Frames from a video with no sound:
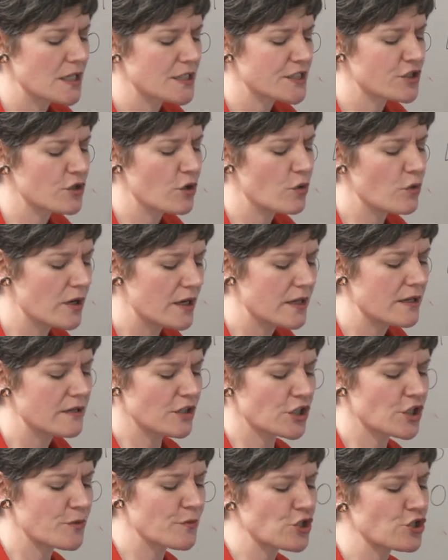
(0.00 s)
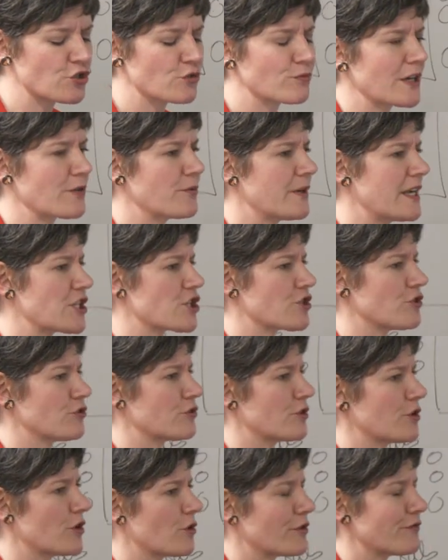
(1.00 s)
so commercial, recreational,
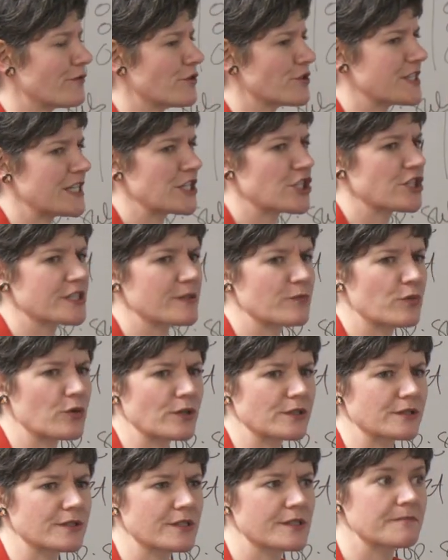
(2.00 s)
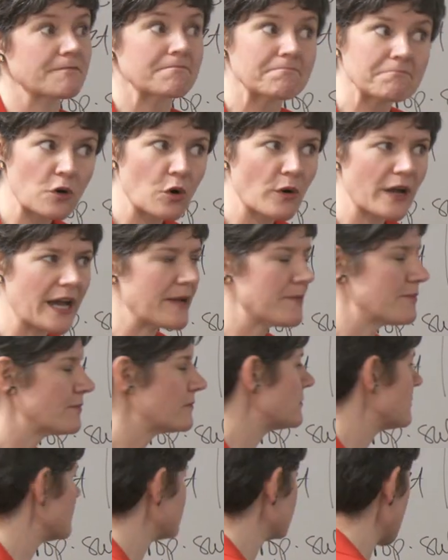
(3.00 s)
or, or First Nations importance. Okay.
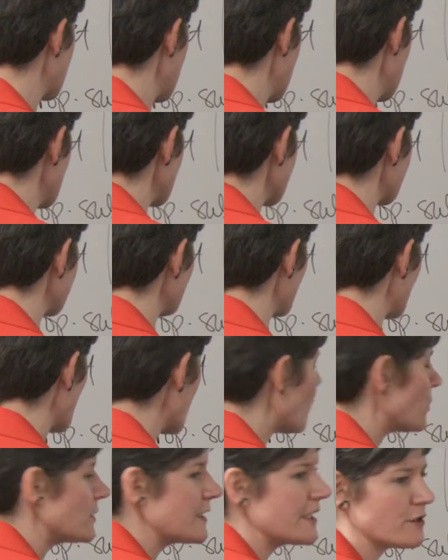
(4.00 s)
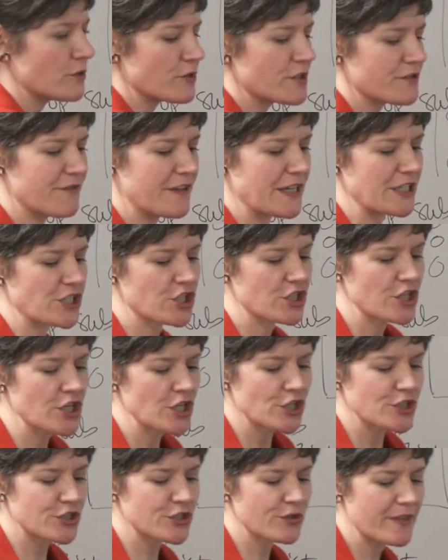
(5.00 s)
So only those fish.
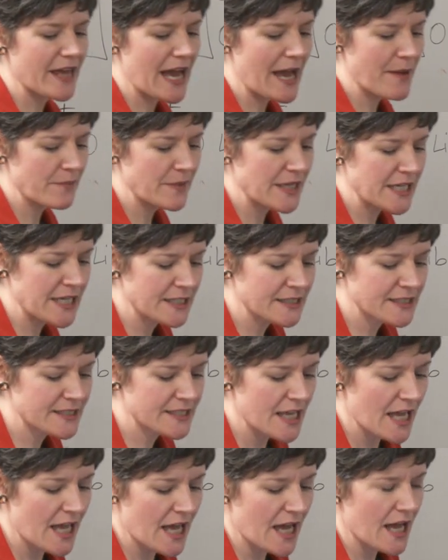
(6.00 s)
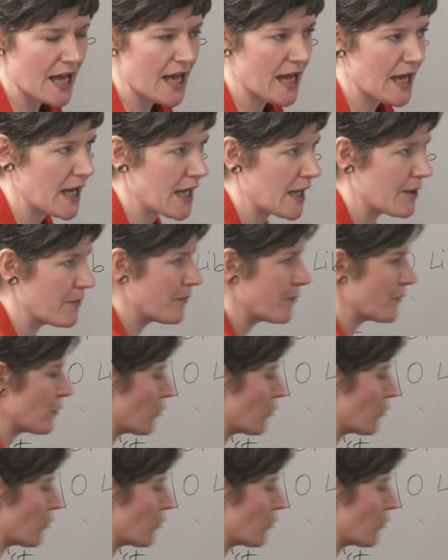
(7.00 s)
So that means um,